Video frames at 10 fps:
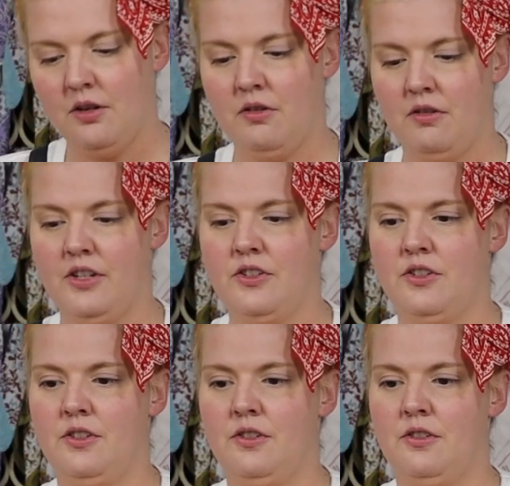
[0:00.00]
we're going
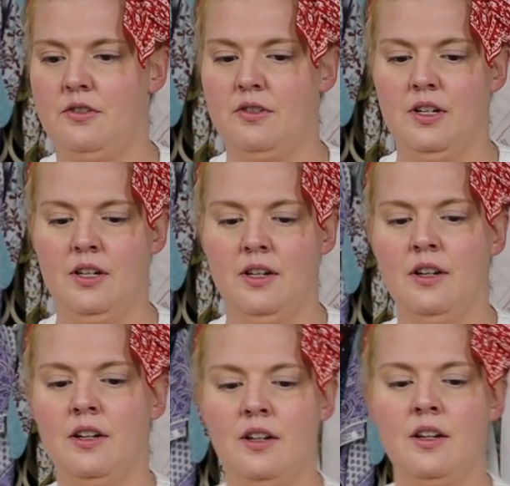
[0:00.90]
to
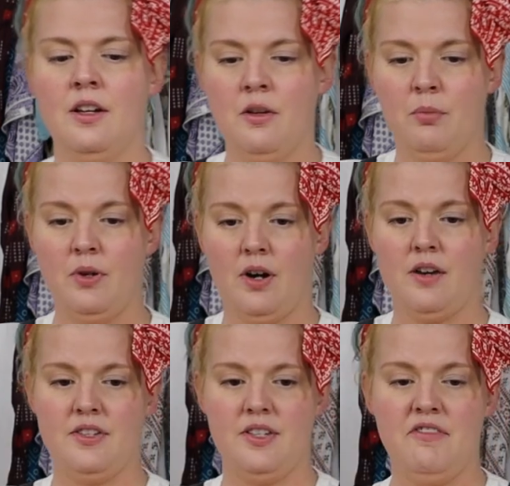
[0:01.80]
put
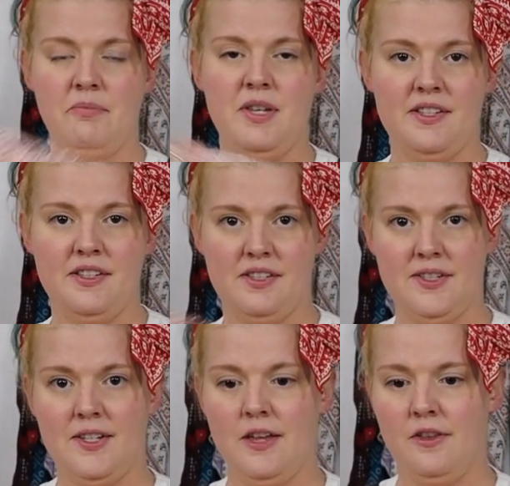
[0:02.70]
our sleeve pieces
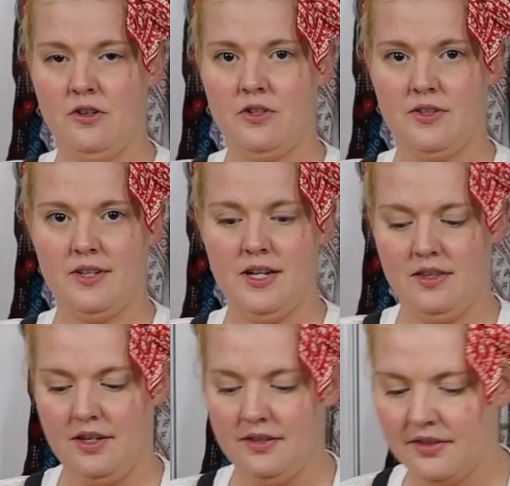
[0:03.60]
together just
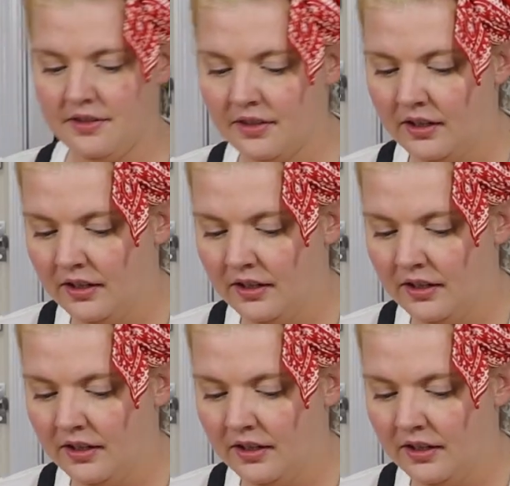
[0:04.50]
like this.